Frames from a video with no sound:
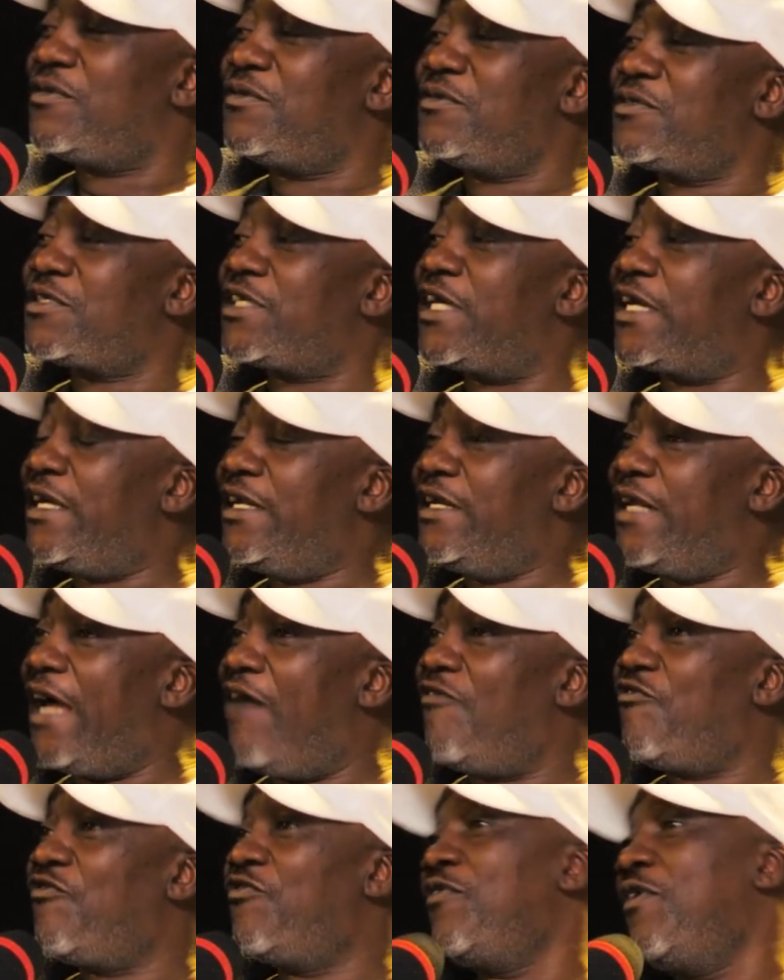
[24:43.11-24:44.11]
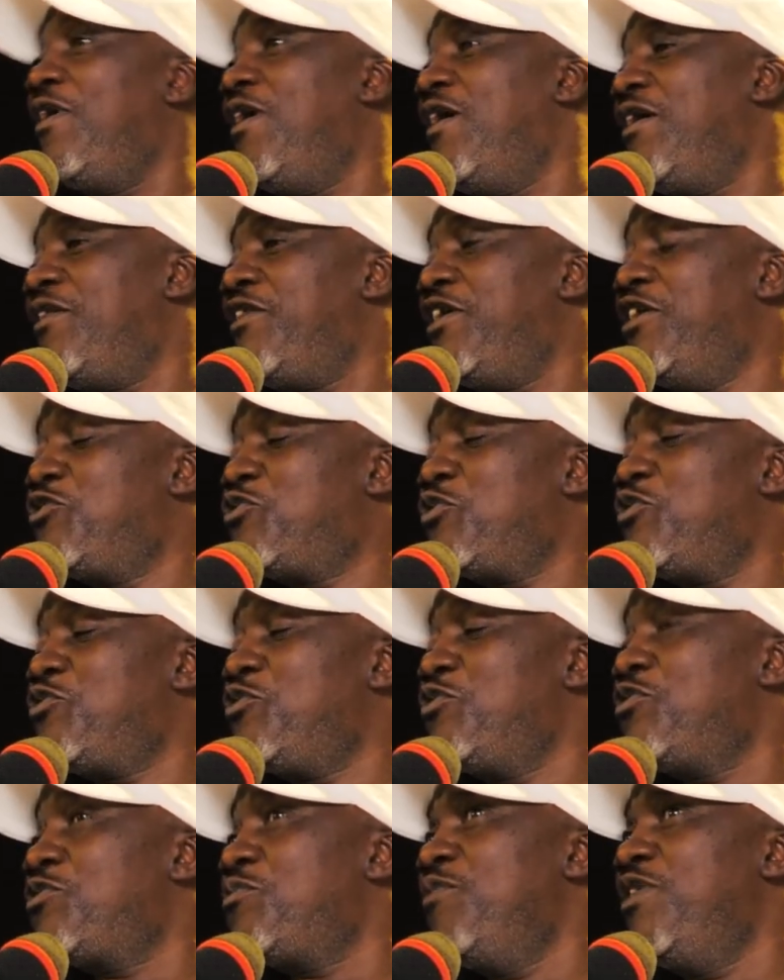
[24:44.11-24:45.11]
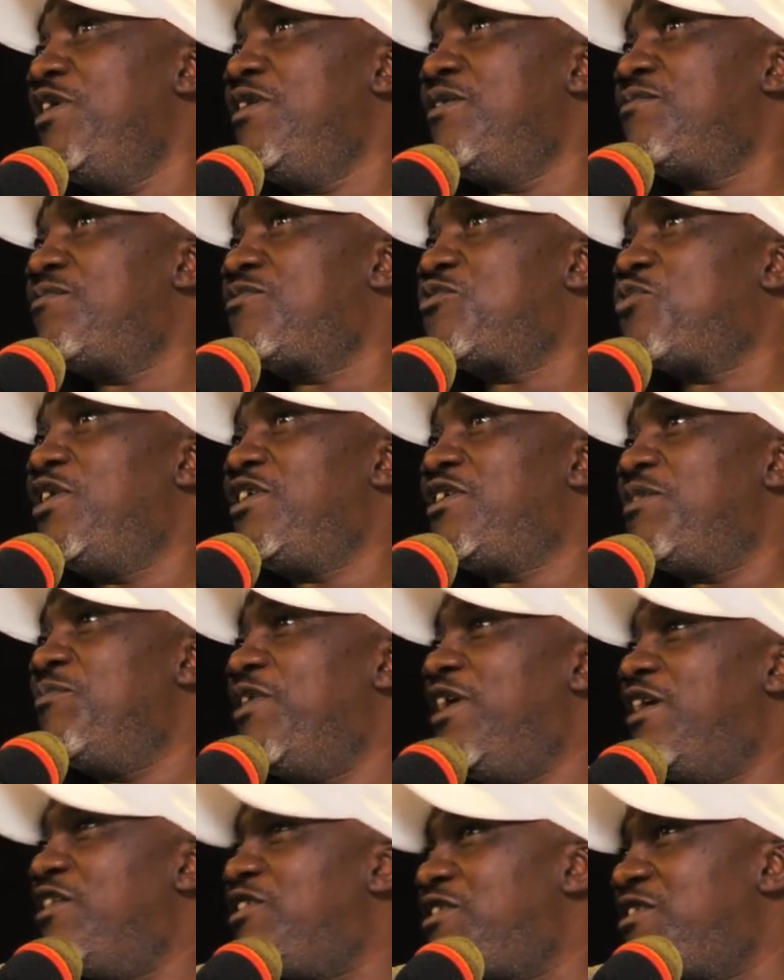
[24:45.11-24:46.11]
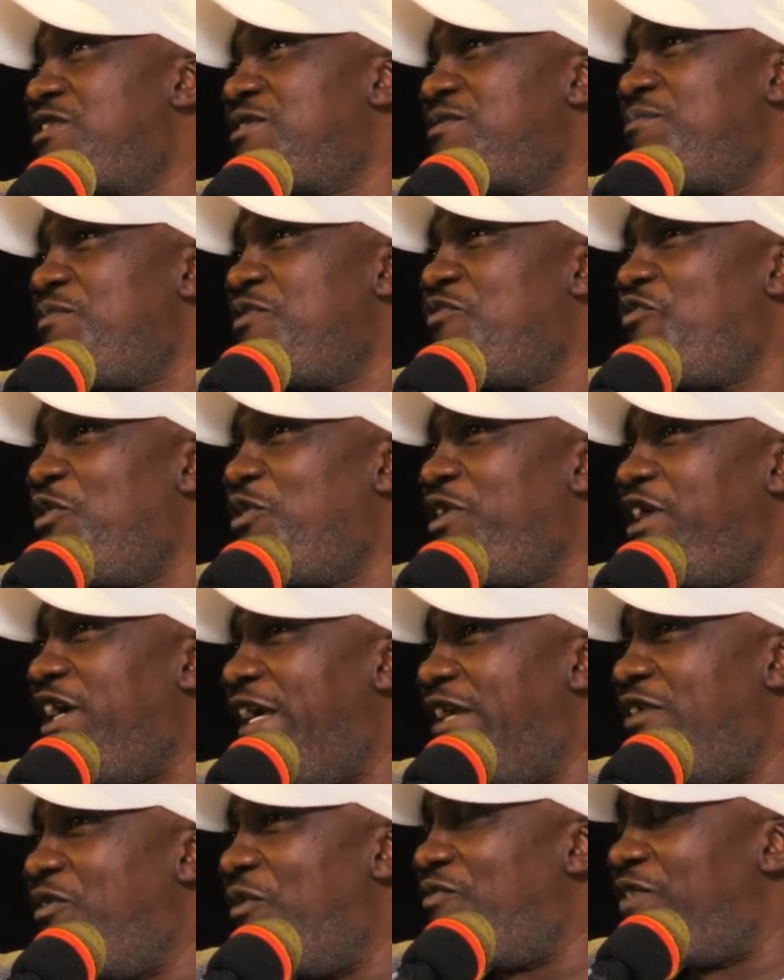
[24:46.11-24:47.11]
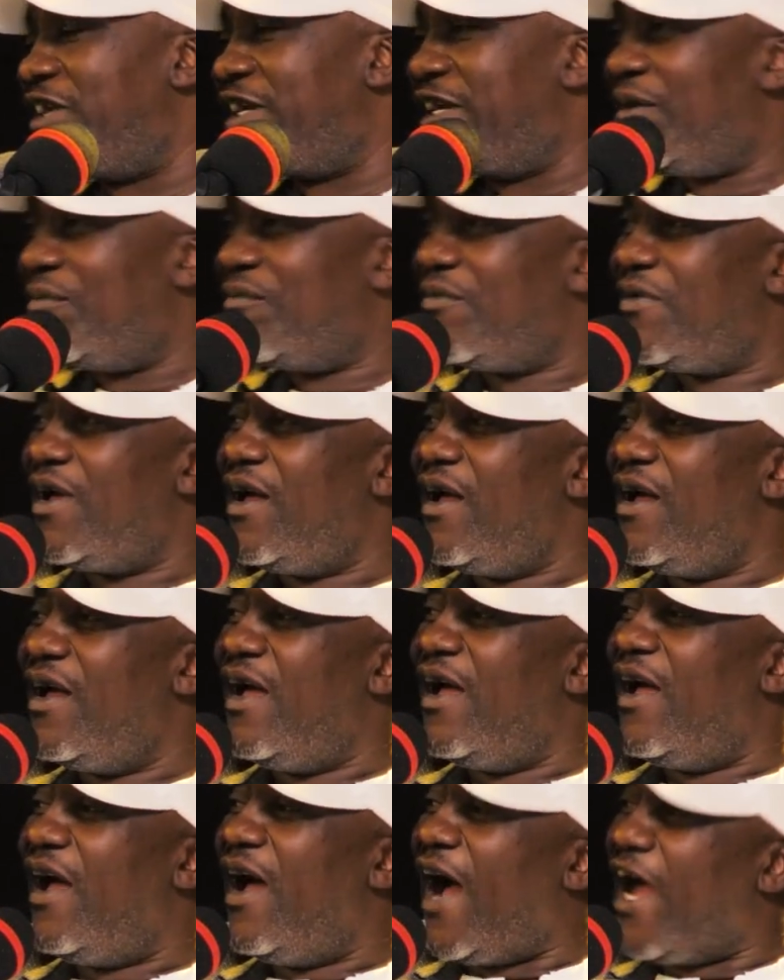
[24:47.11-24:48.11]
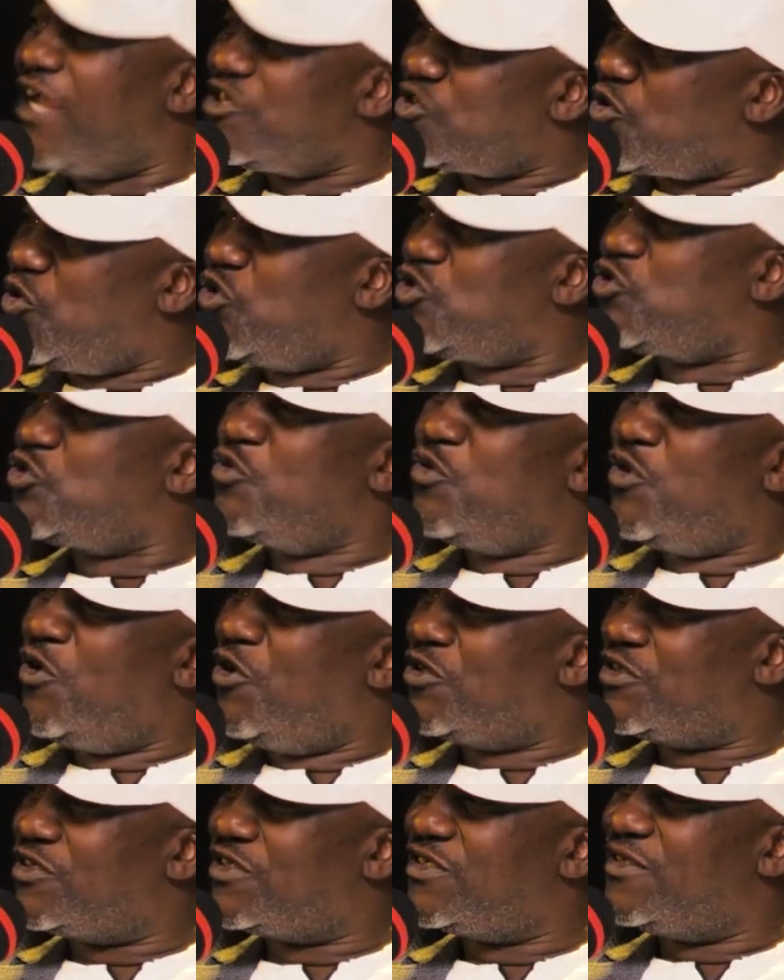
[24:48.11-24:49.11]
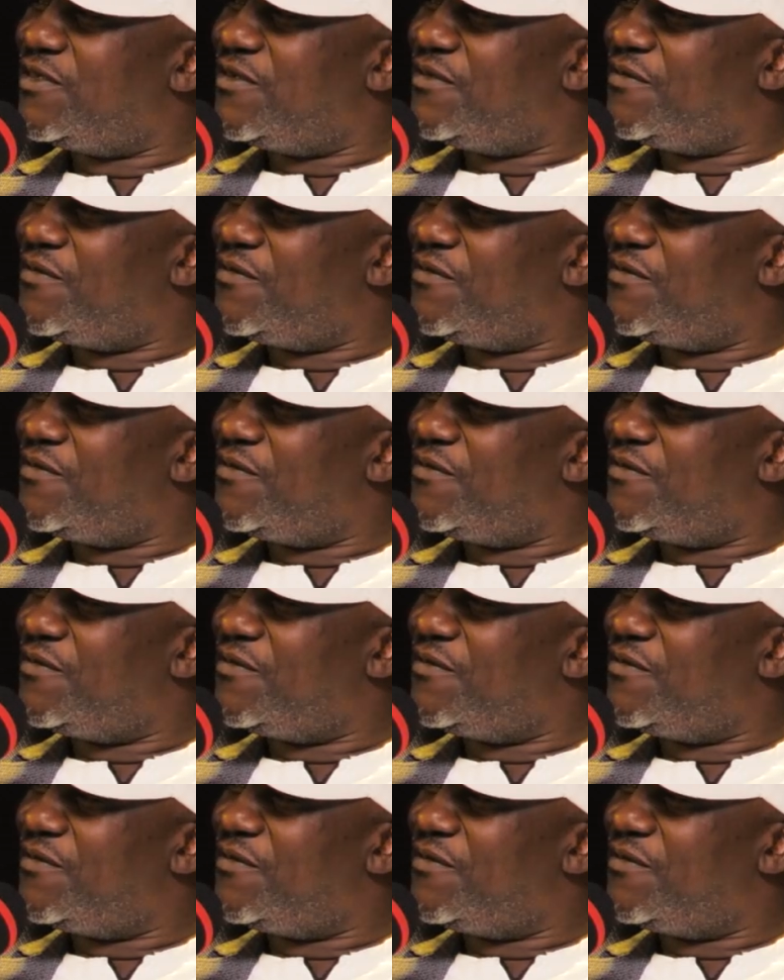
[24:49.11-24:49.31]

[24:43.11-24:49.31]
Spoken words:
Second half, they introduced me 20 minutes before the end of the game. I scored 2 goals.